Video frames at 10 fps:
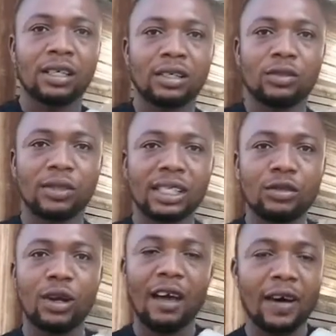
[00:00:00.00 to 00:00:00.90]
to see,
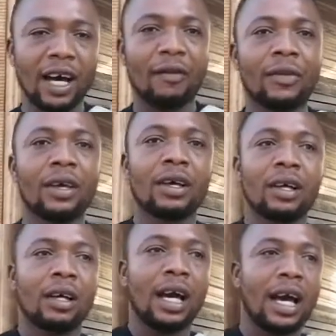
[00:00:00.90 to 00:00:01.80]
driver,
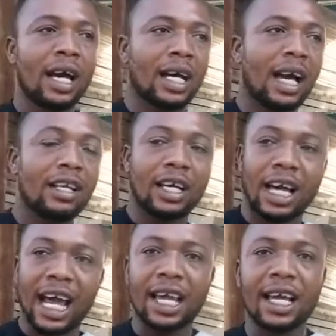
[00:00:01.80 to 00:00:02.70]

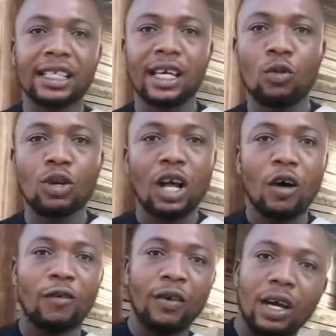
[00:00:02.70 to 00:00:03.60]
can I get a owner
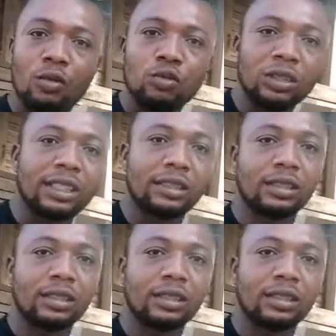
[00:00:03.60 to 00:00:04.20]
of a wood?